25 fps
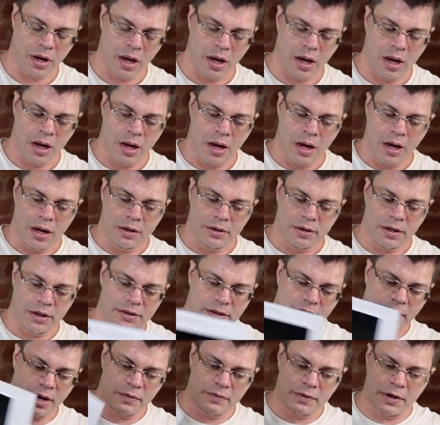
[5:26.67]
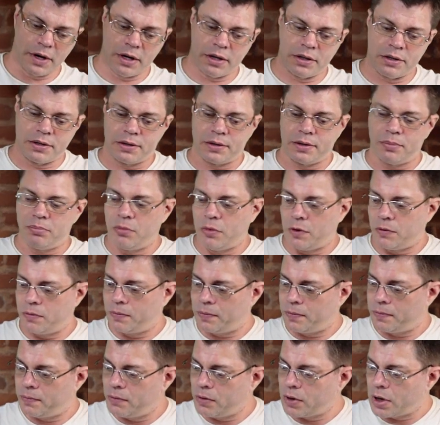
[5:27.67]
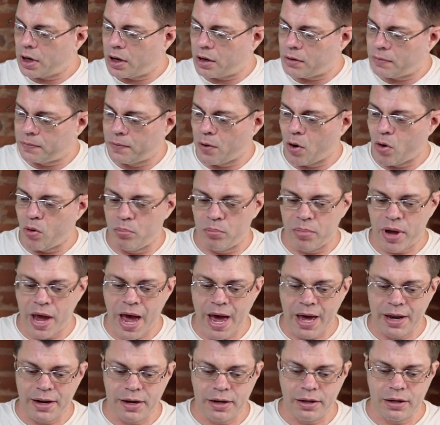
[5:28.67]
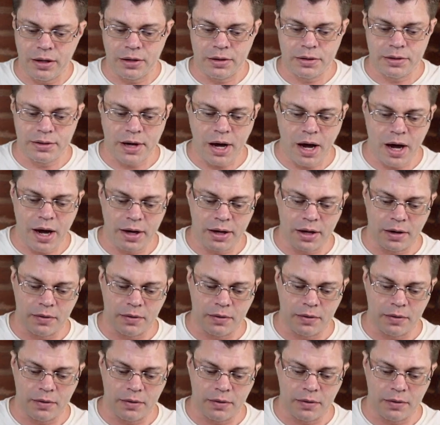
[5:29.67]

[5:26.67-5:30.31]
It does have nice foam padding inside.